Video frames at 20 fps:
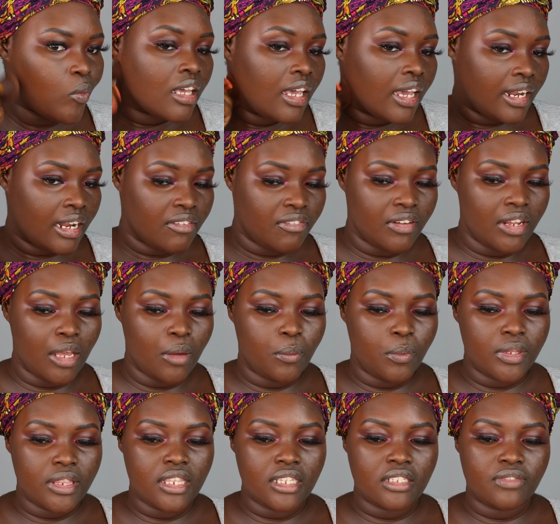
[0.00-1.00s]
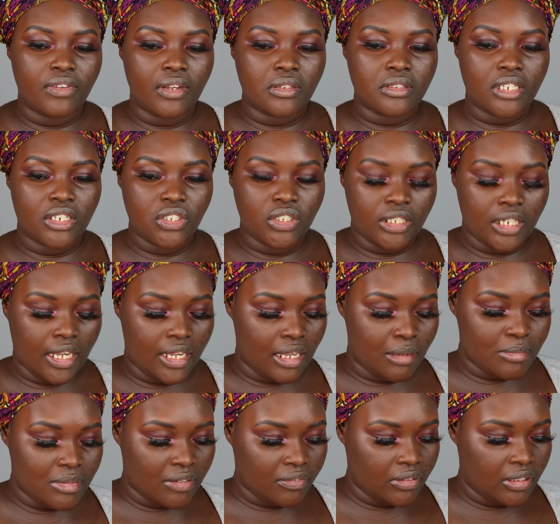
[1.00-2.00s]
And I feel like with this foundation, I
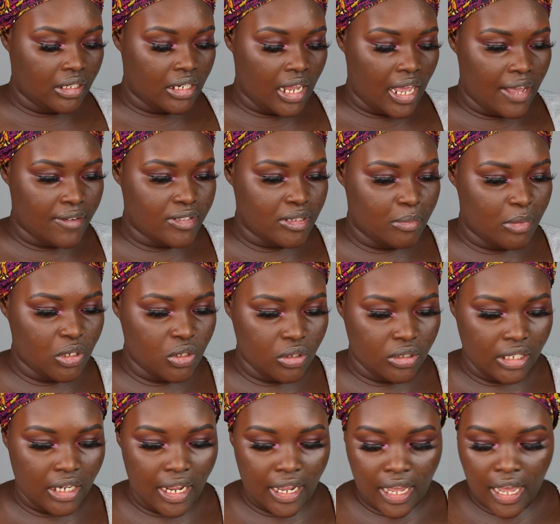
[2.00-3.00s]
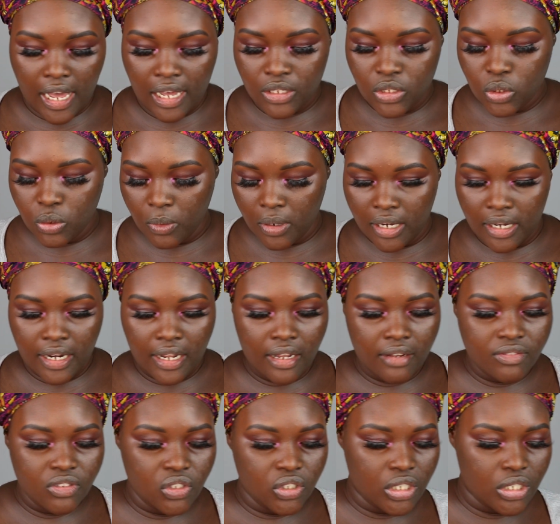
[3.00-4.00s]
am definitely going to have to make sure that I contour
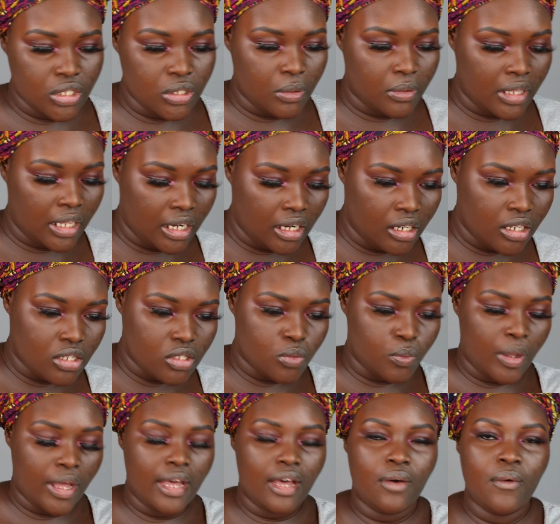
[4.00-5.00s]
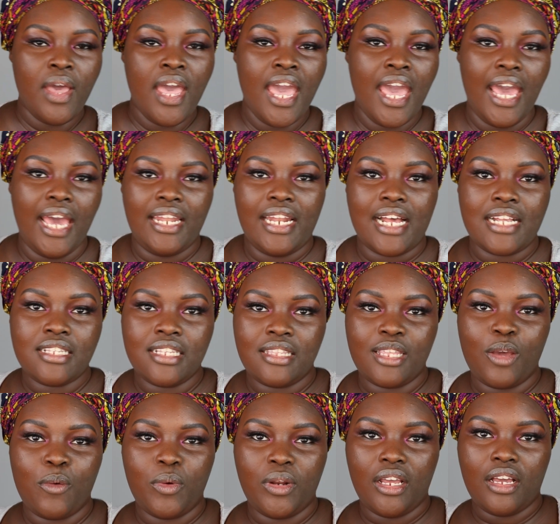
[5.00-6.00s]
enough just so that it looks well. And that's the
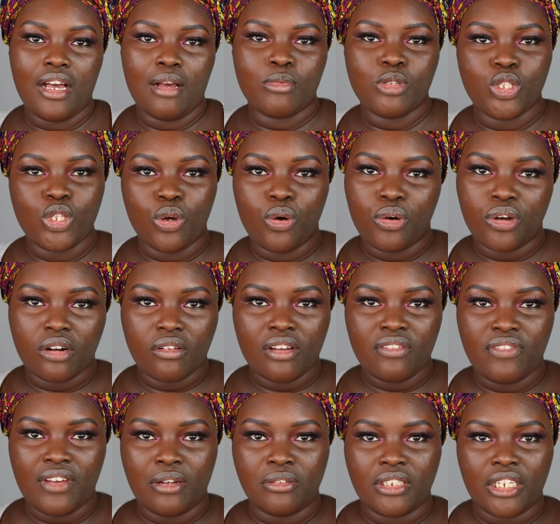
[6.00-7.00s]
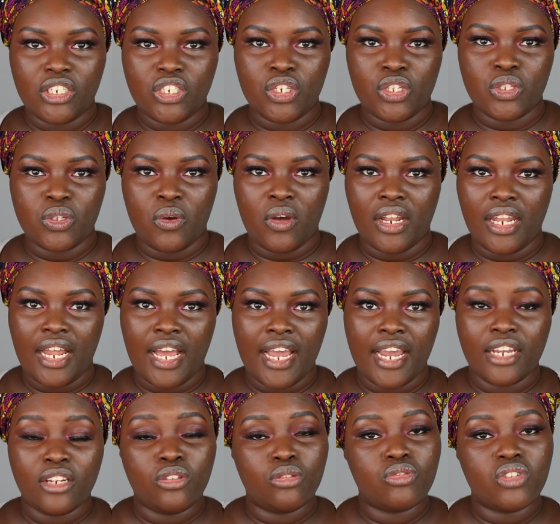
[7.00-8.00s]
thing when it comes to ordering foundations
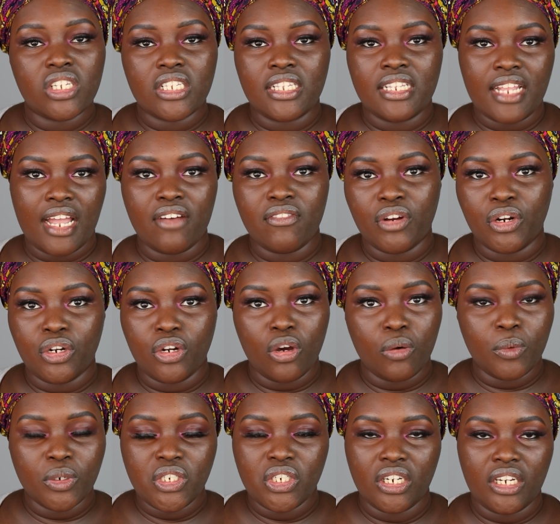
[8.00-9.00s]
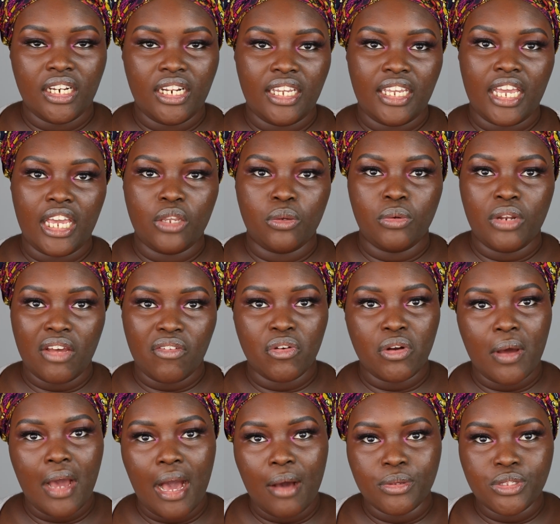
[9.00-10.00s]
online. You just never know what you're going to get. You never
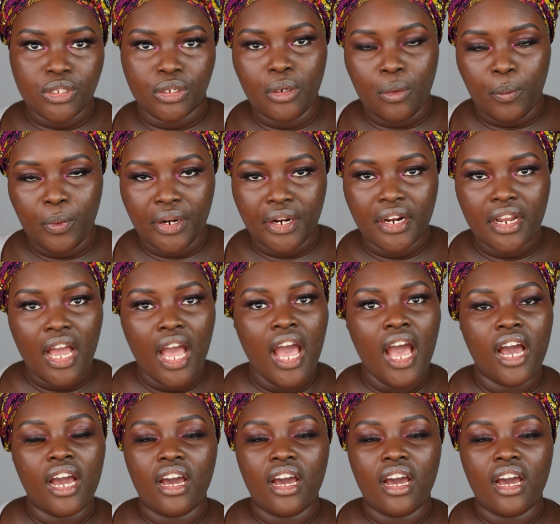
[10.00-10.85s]
know how it's going to work.